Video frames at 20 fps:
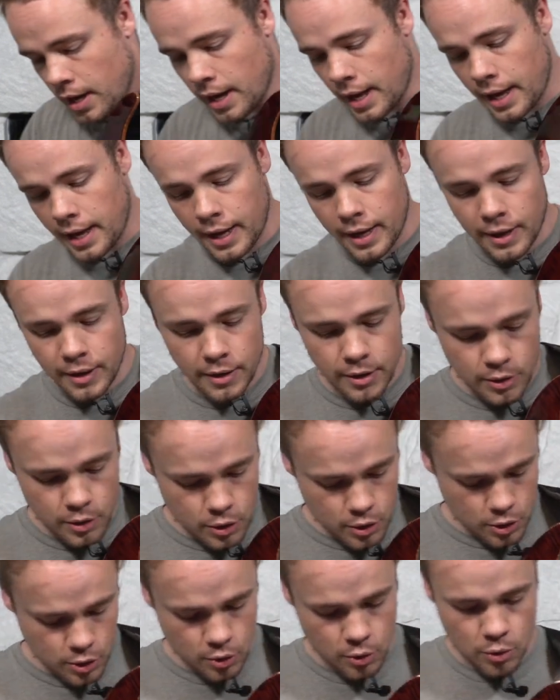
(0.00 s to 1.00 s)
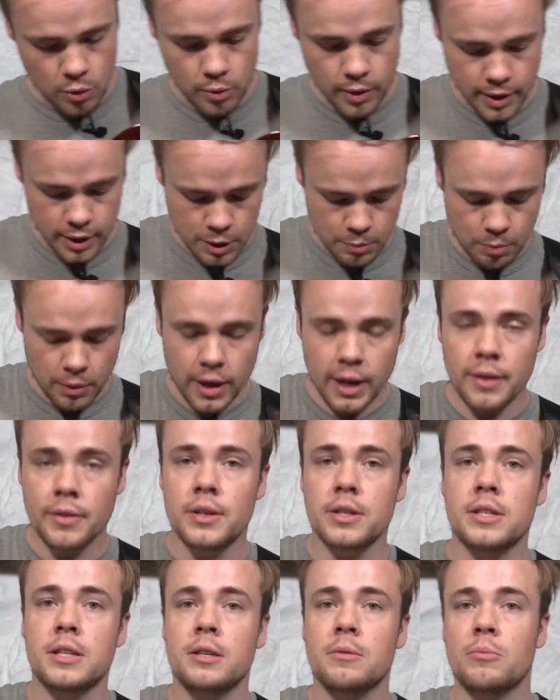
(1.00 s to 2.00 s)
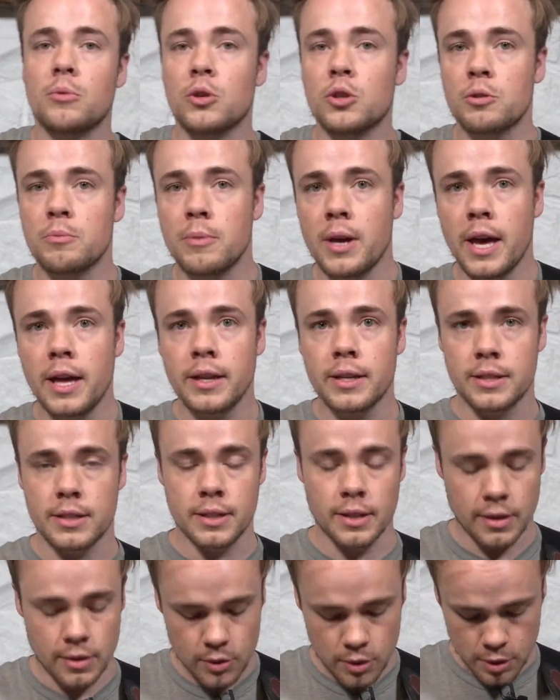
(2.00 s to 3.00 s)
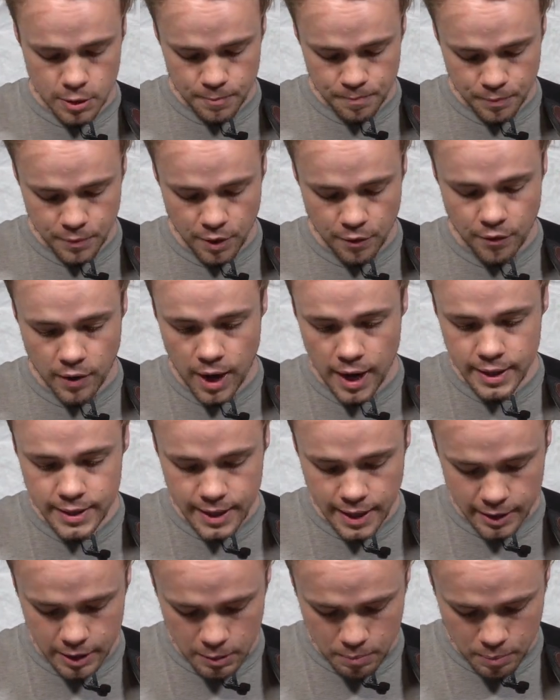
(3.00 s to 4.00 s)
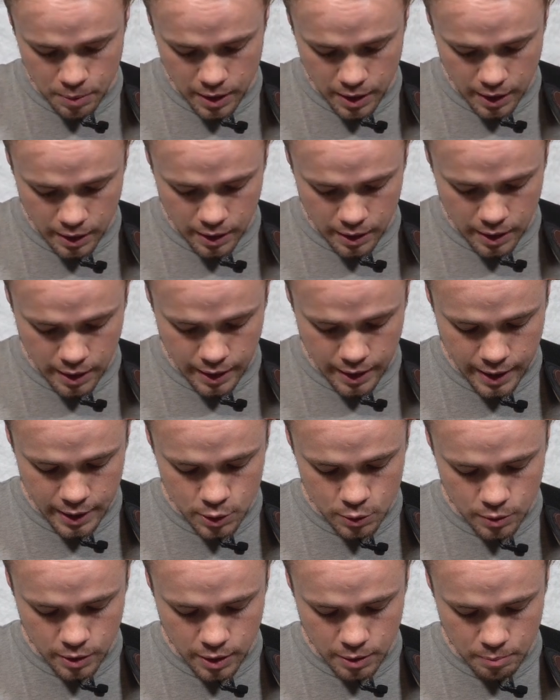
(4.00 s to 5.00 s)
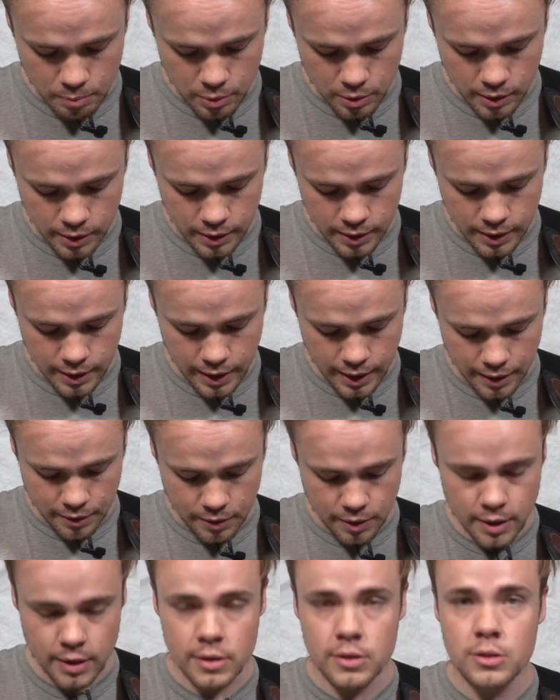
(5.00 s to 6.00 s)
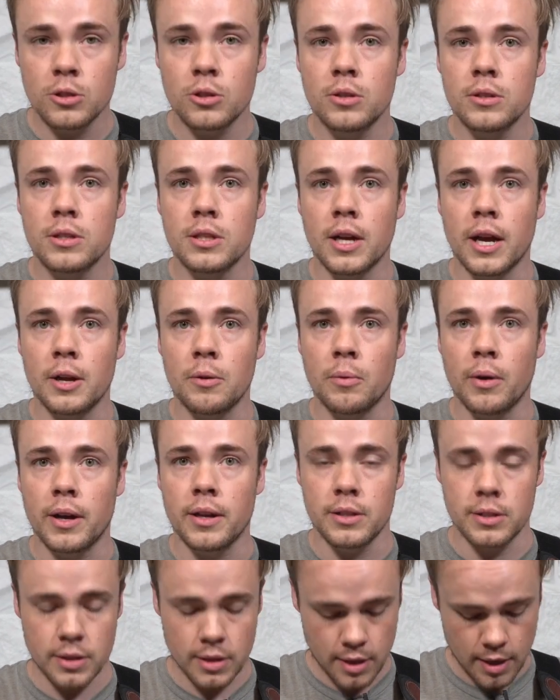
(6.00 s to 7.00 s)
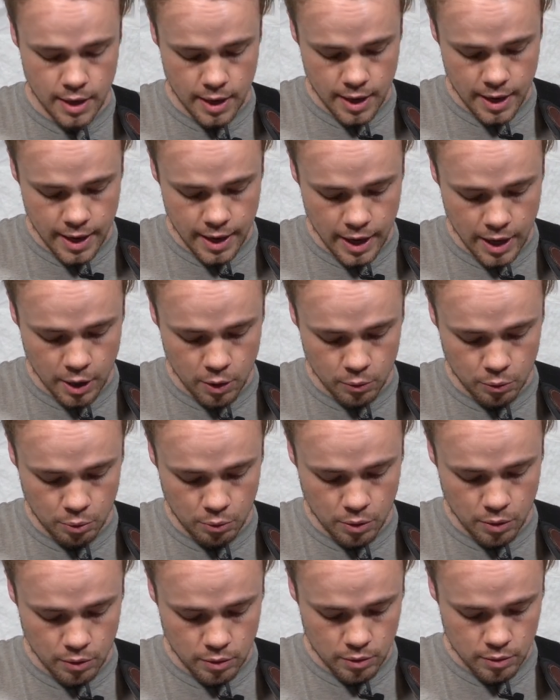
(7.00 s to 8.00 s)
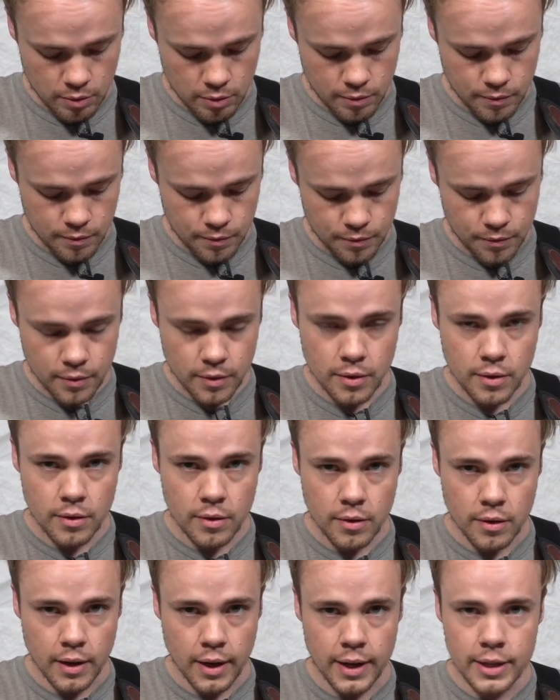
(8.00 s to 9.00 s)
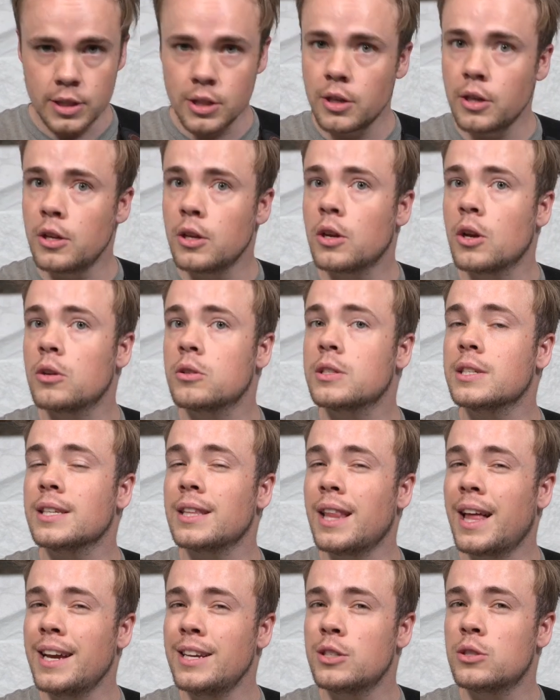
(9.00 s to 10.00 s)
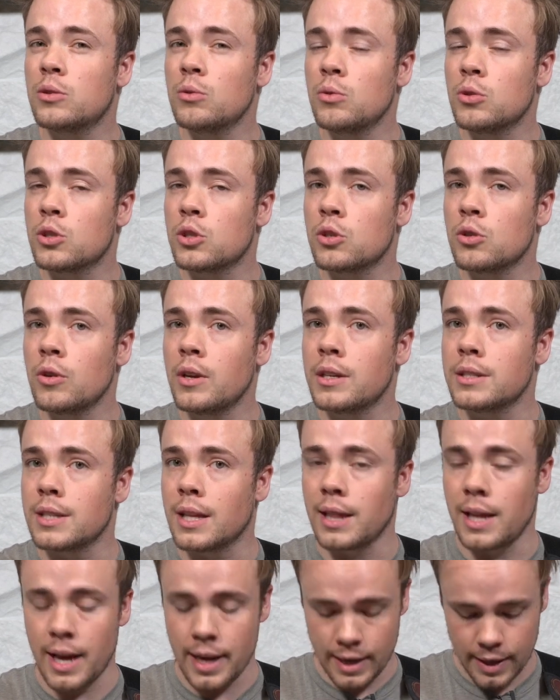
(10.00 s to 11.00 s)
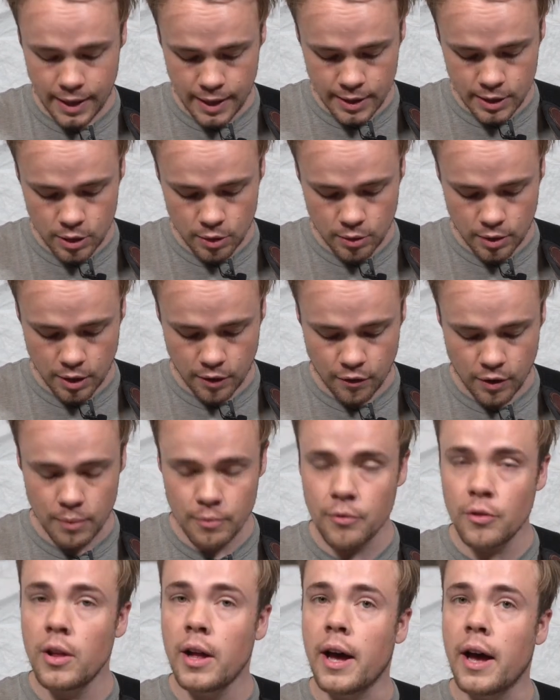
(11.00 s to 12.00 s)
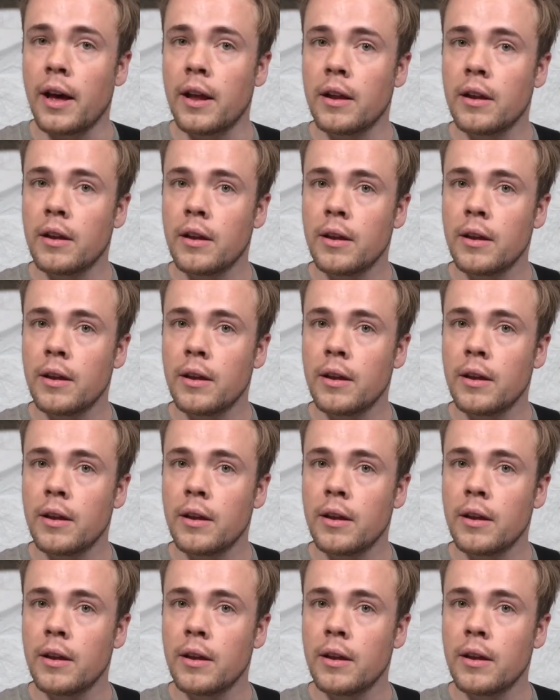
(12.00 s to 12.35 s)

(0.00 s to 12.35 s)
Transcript: And to explain this in a more dramatic sense, if I take the pick and I do it completely like this, sideways, and I go through, it's going to go slice through the strings a lot easier than if I'm flat